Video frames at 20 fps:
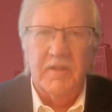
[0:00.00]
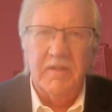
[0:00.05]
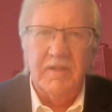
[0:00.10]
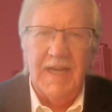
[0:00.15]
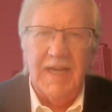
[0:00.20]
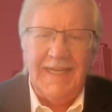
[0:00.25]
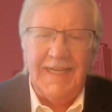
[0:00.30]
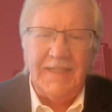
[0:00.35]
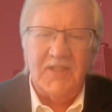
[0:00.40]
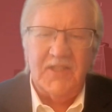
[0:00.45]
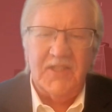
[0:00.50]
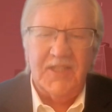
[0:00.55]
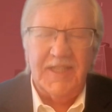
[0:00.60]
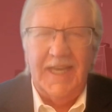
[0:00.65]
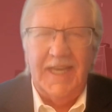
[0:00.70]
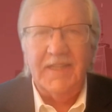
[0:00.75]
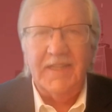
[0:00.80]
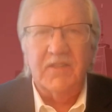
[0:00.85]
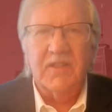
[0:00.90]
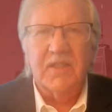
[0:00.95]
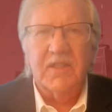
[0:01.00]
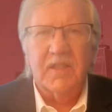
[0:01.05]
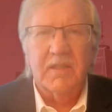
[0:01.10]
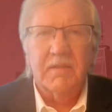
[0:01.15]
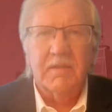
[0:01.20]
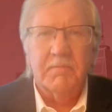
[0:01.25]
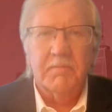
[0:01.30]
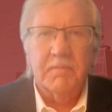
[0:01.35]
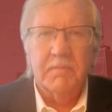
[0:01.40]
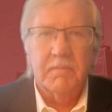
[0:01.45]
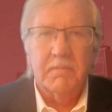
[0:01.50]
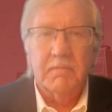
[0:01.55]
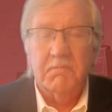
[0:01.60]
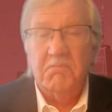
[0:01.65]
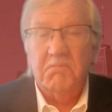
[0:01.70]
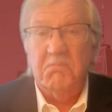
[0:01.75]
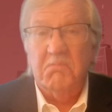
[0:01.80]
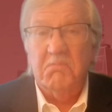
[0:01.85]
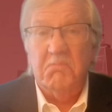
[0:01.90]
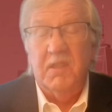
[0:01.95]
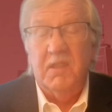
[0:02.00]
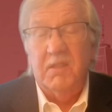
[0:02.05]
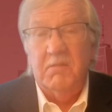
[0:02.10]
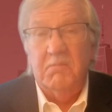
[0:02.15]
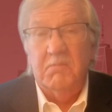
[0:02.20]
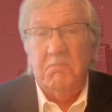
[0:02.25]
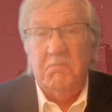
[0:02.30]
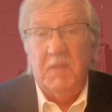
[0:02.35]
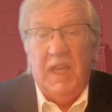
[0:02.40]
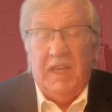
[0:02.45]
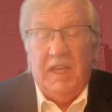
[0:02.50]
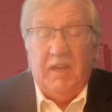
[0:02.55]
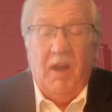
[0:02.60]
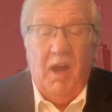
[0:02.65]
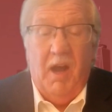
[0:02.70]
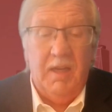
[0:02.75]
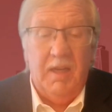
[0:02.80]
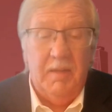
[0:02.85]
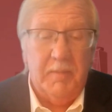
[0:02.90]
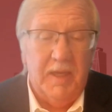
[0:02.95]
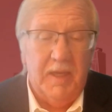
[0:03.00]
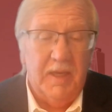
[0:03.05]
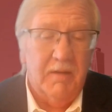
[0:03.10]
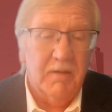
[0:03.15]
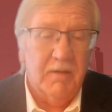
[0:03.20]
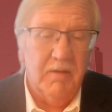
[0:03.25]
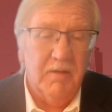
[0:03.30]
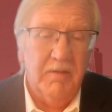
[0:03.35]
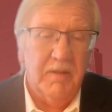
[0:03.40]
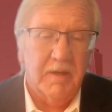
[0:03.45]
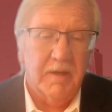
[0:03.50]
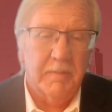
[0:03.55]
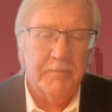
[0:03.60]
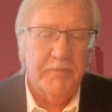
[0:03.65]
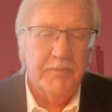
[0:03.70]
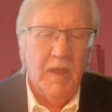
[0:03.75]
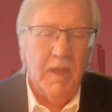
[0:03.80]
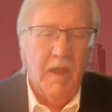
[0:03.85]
United States economy. I'll go there.